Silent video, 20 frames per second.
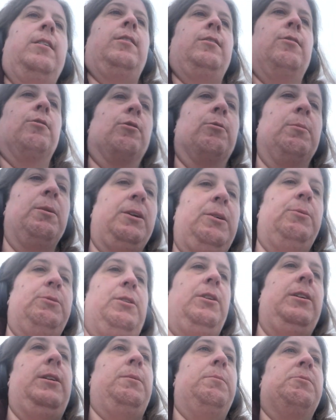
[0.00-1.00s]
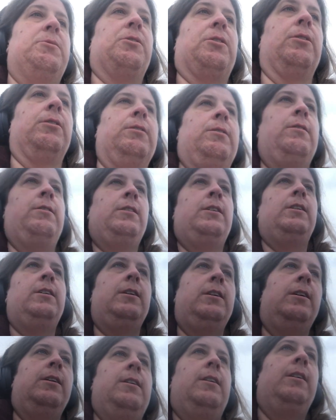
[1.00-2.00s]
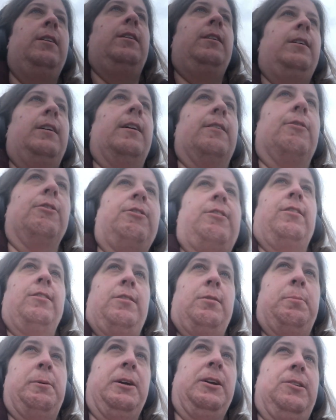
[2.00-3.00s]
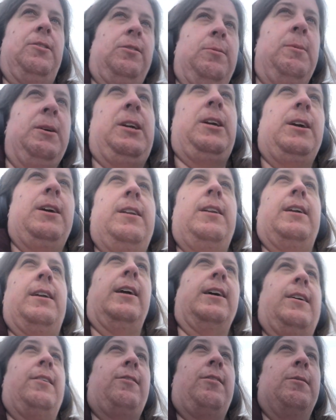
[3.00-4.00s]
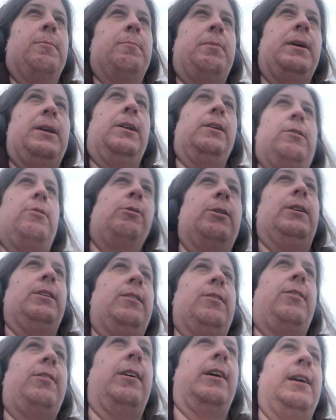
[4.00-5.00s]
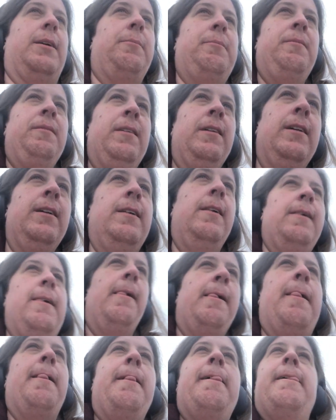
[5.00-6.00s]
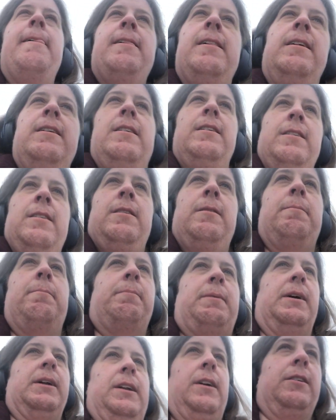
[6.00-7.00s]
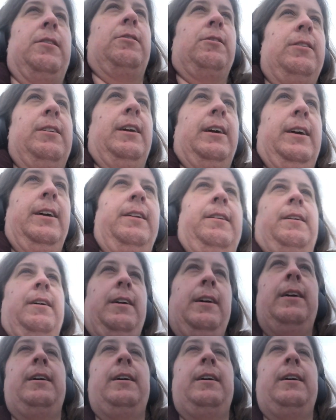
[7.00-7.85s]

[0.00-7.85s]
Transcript: normally would anymore. Ever since the pandemic hit, it hasn't been quite the same. But other than that,